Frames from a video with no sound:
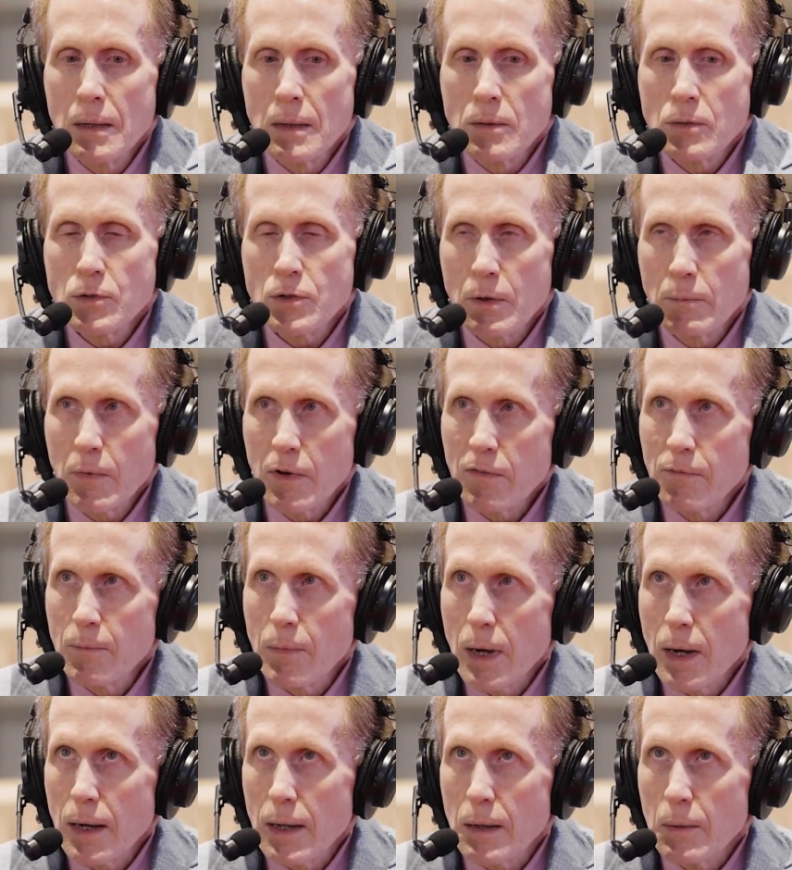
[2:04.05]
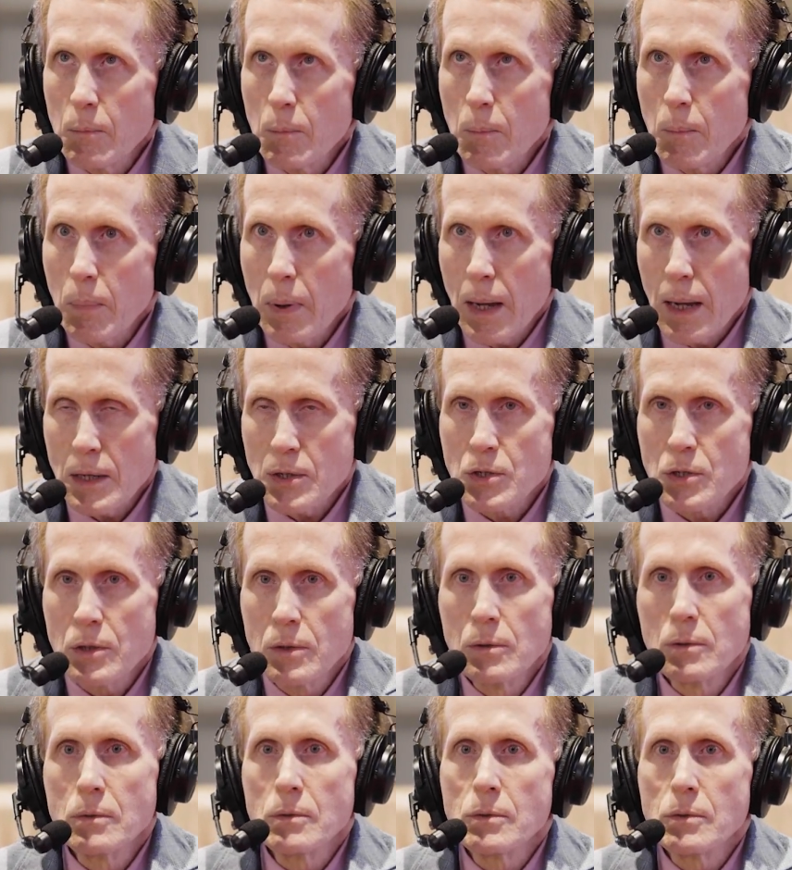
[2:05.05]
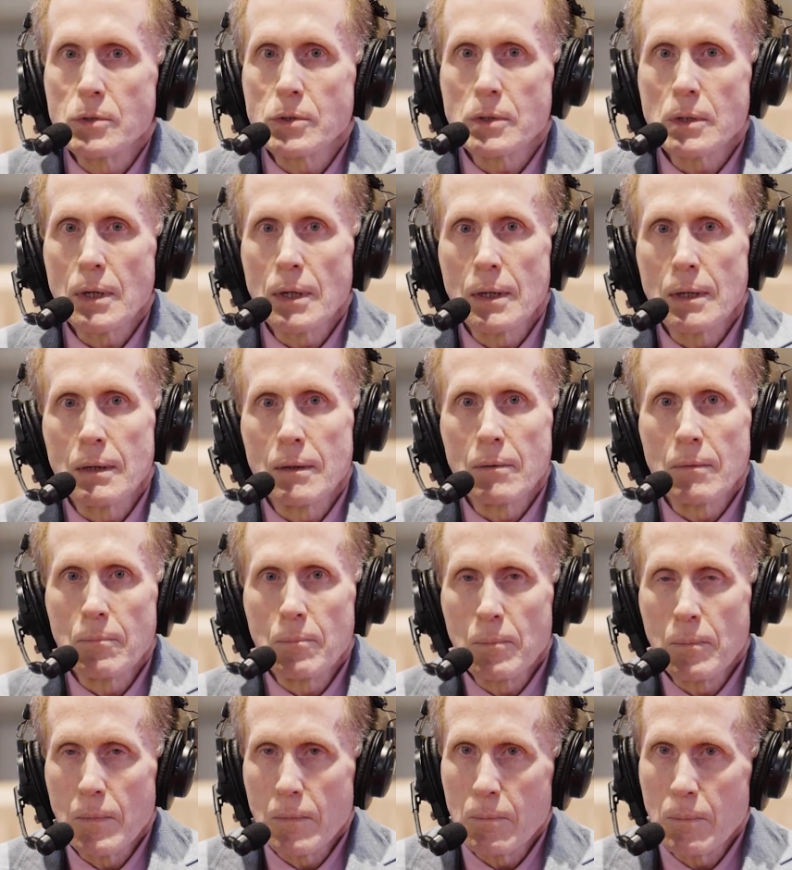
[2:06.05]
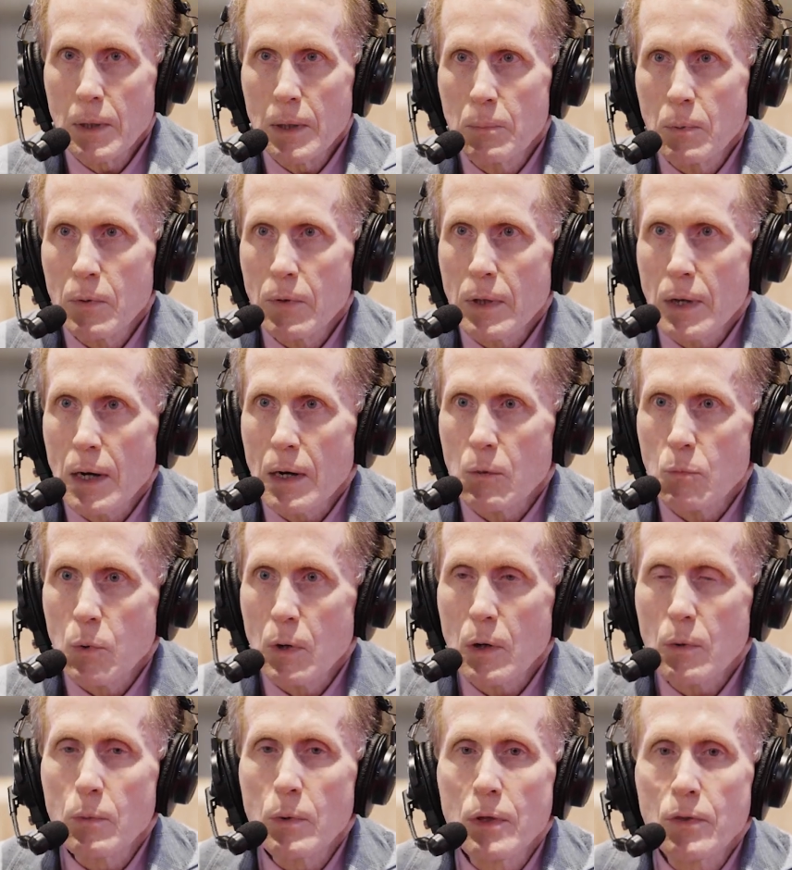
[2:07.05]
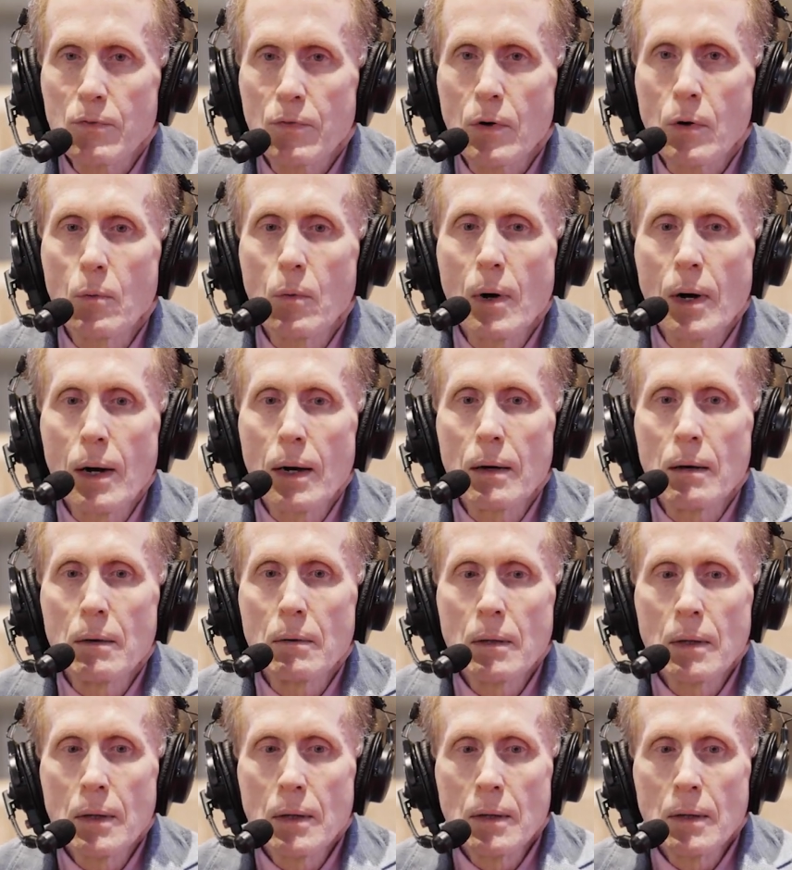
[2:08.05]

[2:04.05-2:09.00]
Some of my past students and people that I'd worked with for a while